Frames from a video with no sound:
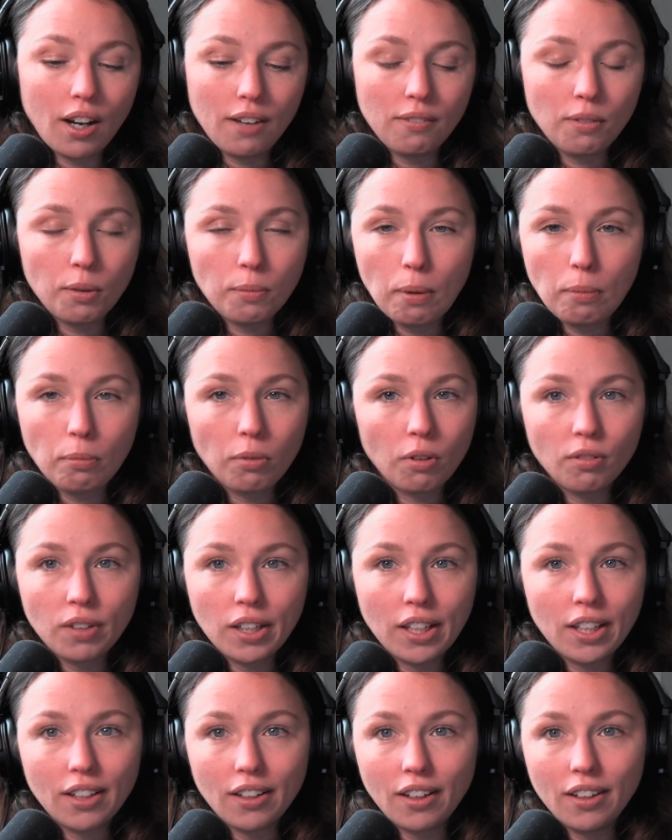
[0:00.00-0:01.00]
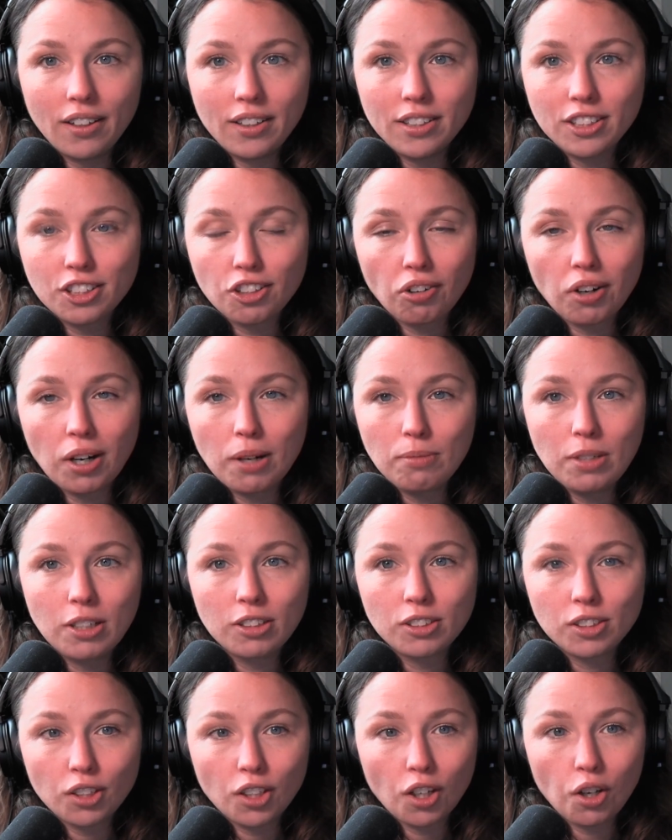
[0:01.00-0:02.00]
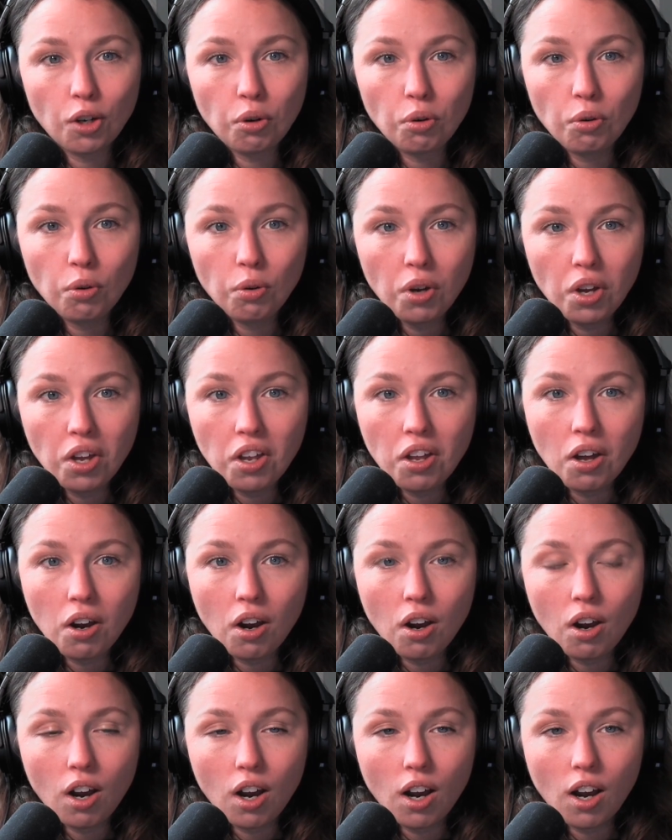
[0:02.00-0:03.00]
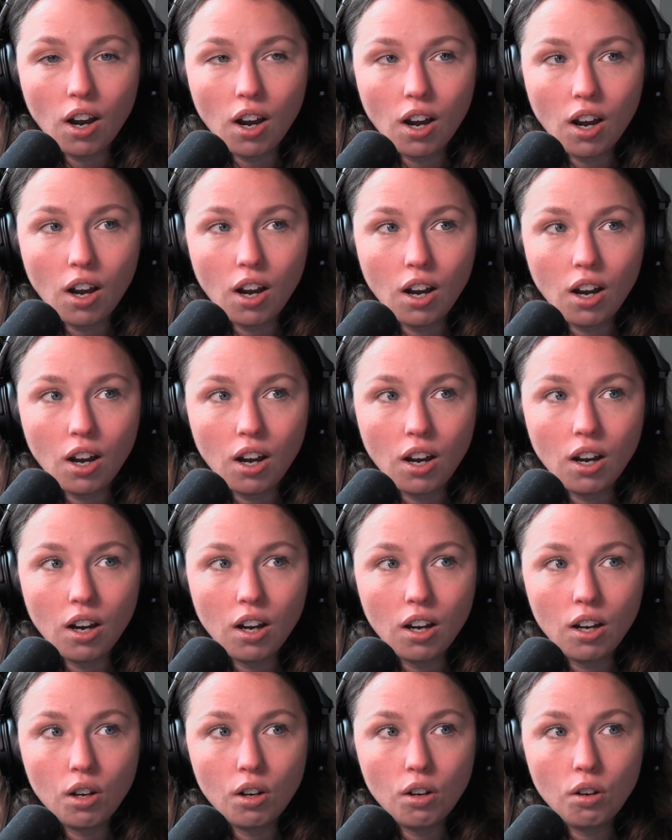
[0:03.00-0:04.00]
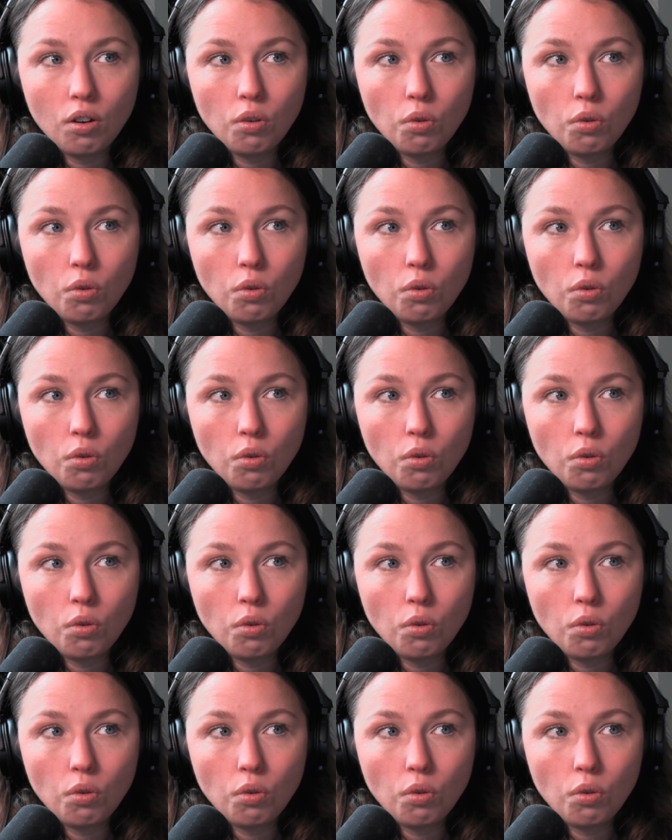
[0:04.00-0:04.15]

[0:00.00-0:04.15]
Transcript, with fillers: I remember reading on Instagram years ago uh,